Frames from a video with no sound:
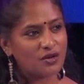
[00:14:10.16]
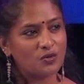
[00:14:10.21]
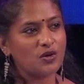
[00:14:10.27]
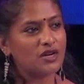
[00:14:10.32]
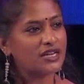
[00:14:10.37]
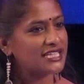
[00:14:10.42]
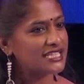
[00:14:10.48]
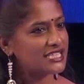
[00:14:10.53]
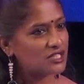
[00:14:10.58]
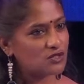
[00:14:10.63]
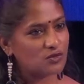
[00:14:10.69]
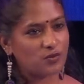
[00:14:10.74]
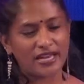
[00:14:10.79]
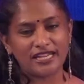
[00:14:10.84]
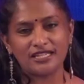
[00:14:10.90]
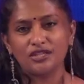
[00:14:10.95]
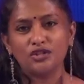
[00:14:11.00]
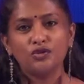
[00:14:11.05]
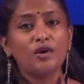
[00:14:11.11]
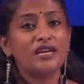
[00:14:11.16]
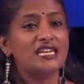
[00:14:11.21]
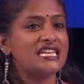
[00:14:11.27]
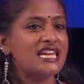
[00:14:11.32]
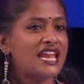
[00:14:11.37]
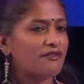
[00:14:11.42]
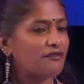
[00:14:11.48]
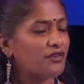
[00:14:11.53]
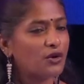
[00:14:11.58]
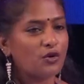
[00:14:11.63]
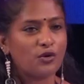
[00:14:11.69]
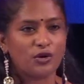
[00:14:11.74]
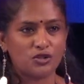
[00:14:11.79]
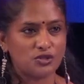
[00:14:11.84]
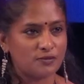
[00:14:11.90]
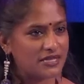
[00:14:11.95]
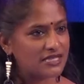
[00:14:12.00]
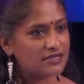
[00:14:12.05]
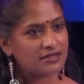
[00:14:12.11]
work and sweat, you are never going
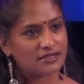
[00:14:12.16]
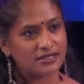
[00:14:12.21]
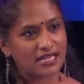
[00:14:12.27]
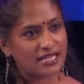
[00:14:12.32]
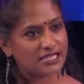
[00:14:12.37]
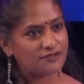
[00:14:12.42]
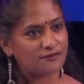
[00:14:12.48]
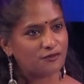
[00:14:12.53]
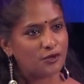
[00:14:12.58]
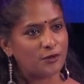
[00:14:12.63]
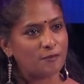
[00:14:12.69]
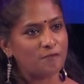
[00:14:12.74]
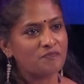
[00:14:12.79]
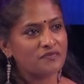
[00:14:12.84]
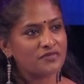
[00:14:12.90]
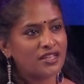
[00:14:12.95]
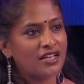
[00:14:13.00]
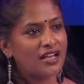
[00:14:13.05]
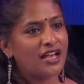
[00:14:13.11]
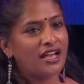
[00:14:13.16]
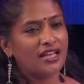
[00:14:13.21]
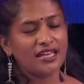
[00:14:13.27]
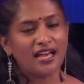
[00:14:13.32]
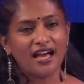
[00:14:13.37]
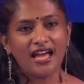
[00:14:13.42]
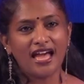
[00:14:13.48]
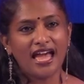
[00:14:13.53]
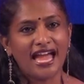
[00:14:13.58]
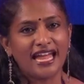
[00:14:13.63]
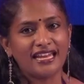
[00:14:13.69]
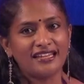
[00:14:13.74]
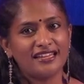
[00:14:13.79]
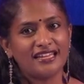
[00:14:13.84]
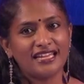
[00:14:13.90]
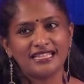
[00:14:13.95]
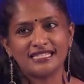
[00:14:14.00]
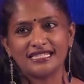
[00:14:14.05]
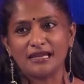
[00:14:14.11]
to be successful. Yeah, and
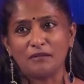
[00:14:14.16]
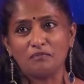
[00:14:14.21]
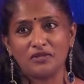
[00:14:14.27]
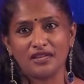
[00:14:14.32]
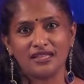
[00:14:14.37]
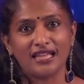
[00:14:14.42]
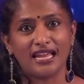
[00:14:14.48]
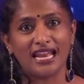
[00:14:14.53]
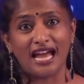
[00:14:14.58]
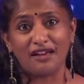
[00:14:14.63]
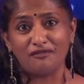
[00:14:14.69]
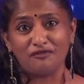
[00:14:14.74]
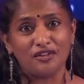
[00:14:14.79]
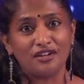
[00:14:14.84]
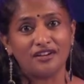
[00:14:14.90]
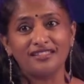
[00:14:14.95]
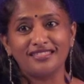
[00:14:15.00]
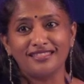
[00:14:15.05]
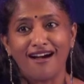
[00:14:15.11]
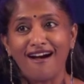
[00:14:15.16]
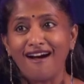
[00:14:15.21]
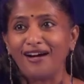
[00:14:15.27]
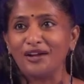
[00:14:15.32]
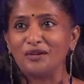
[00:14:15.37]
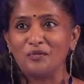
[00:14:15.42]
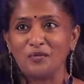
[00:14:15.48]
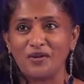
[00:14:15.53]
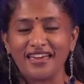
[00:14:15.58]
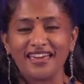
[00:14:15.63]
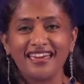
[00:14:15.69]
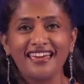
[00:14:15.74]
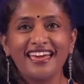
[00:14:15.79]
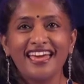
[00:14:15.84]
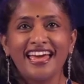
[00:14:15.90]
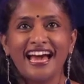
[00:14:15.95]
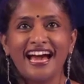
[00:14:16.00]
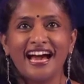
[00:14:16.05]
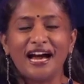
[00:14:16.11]
it's something that I've learned the hard way.
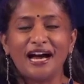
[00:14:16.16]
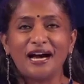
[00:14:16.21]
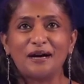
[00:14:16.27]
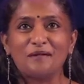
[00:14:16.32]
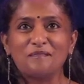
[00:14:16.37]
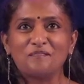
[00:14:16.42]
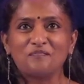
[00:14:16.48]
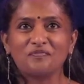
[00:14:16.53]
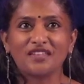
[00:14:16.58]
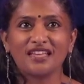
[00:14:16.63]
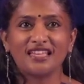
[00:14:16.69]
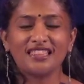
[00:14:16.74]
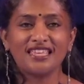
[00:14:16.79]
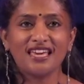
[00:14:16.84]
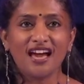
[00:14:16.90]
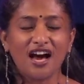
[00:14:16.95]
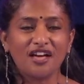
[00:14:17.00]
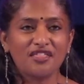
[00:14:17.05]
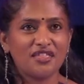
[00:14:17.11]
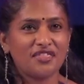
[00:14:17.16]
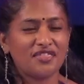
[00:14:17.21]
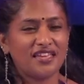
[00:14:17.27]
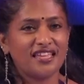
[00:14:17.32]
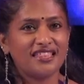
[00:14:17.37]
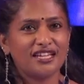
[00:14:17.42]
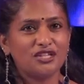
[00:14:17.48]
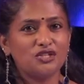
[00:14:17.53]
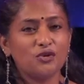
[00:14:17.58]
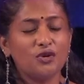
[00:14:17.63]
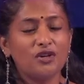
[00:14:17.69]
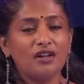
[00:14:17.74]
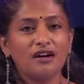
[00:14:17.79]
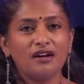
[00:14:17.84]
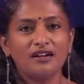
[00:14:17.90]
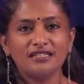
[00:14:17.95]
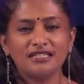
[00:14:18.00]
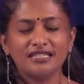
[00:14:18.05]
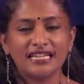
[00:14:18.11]
Um, the other thing that you
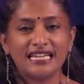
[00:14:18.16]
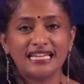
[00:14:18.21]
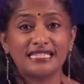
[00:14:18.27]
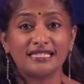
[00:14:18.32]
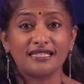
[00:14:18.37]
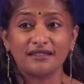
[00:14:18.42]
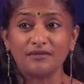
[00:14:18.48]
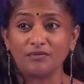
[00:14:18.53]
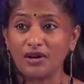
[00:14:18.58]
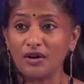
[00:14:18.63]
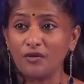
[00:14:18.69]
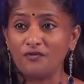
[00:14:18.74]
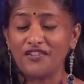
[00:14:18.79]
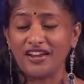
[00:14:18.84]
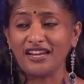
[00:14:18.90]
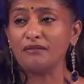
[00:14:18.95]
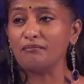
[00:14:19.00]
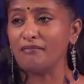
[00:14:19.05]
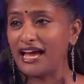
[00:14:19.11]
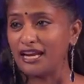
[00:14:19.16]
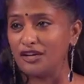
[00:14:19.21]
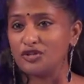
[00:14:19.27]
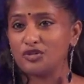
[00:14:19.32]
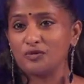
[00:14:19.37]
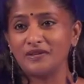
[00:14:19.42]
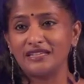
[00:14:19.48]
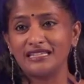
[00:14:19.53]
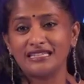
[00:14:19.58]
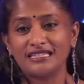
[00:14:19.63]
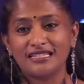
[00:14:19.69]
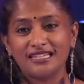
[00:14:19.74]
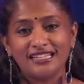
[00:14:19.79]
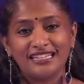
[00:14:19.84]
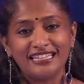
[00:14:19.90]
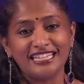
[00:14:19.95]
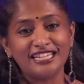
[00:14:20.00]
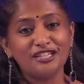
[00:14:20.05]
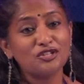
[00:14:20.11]
learned is a very management
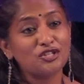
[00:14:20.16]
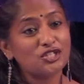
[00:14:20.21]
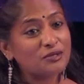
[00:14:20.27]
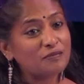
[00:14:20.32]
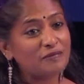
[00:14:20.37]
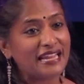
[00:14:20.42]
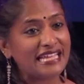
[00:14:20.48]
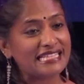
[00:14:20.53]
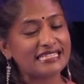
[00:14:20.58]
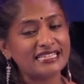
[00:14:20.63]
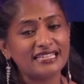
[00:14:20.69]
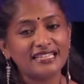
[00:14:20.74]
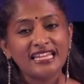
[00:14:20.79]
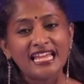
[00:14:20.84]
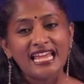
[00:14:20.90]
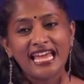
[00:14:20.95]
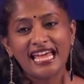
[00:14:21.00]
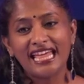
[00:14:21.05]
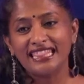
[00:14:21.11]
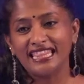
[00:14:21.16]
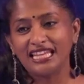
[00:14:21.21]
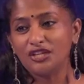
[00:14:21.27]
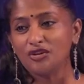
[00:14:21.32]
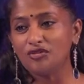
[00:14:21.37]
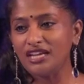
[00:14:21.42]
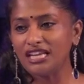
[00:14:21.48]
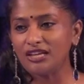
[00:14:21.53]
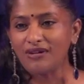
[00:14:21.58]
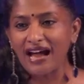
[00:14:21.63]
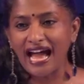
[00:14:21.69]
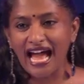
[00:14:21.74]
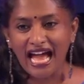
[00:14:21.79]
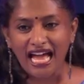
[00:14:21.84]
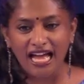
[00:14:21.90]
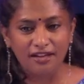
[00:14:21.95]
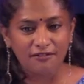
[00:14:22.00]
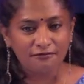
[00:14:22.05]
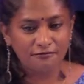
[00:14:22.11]
leadership lesson that you need to
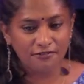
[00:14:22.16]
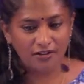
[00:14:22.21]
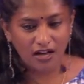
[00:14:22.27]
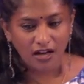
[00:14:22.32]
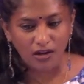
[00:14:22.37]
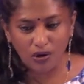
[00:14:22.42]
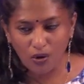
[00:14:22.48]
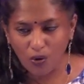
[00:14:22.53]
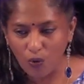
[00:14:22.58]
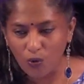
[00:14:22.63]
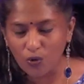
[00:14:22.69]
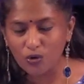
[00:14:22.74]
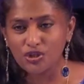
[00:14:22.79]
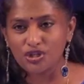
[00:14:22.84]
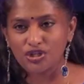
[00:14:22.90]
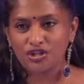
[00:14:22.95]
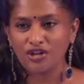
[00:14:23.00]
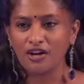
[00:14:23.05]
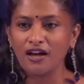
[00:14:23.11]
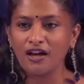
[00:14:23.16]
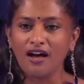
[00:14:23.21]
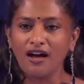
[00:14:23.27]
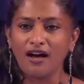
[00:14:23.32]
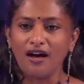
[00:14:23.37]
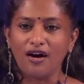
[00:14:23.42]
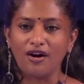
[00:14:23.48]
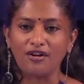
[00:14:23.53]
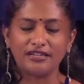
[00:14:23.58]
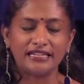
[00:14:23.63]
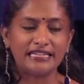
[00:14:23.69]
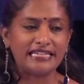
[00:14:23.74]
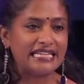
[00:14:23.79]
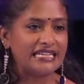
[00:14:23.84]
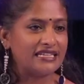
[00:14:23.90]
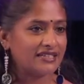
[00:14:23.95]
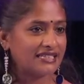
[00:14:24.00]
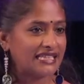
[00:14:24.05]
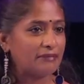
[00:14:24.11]
have a coach or a
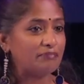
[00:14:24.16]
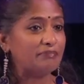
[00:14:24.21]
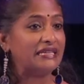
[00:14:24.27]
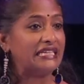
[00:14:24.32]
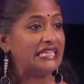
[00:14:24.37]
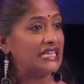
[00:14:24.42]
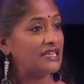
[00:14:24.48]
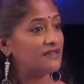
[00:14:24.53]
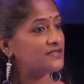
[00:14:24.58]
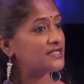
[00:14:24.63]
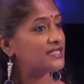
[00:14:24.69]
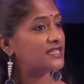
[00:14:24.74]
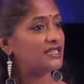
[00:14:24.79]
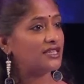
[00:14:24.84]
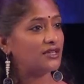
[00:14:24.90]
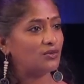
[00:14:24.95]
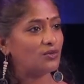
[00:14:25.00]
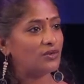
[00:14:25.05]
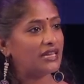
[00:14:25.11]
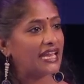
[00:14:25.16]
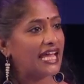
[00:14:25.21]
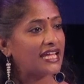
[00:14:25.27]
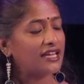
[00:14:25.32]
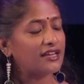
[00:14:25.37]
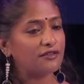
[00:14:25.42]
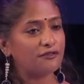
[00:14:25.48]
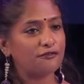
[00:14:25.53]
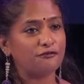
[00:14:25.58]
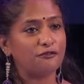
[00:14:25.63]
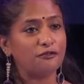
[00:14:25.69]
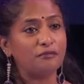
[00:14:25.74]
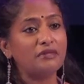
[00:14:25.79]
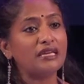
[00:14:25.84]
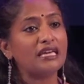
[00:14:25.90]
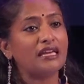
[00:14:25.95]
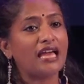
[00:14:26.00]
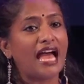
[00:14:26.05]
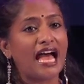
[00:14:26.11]
leader that believes in you. Like for
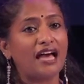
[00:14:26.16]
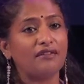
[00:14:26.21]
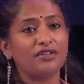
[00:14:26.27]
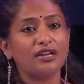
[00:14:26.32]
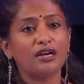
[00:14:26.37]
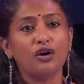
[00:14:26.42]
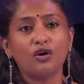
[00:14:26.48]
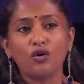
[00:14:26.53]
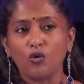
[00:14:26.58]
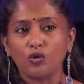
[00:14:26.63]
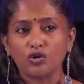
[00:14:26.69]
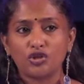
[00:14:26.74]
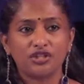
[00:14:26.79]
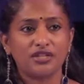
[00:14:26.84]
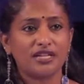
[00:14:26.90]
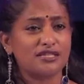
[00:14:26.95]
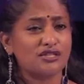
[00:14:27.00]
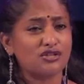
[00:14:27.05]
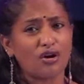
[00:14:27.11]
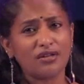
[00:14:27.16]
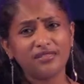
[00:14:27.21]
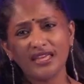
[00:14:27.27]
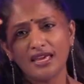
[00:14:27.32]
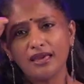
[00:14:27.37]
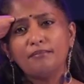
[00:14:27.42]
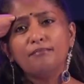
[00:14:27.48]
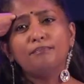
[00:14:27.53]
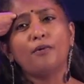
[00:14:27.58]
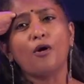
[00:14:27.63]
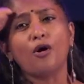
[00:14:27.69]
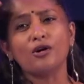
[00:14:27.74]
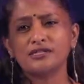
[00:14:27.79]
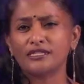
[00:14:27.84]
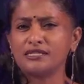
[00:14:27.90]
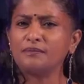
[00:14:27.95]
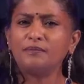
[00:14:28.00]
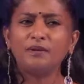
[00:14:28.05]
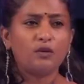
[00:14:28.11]
me, having a coach that saw the
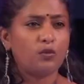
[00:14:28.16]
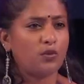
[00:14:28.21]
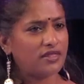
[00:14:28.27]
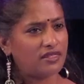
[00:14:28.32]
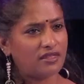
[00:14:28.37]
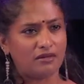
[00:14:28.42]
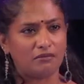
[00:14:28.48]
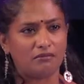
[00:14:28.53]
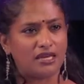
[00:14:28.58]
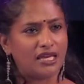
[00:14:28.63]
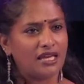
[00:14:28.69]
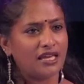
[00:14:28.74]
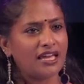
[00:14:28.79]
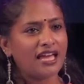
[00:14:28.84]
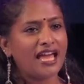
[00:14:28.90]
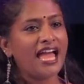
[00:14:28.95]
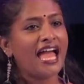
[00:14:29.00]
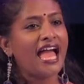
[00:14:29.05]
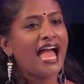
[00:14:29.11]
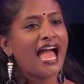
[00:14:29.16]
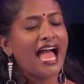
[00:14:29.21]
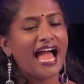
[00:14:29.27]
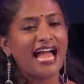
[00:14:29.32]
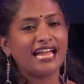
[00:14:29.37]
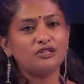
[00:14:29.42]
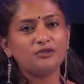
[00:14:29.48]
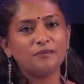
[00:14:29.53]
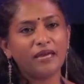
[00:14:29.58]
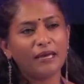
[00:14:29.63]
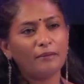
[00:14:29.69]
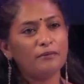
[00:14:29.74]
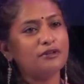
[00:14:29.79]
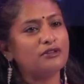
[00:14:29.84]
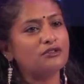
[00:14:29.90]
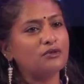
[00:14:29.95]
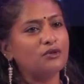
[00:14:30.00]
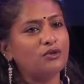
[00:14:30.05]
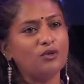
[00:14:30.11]
impossible within me and to be able
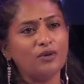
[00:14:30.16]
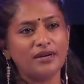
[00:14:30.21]
to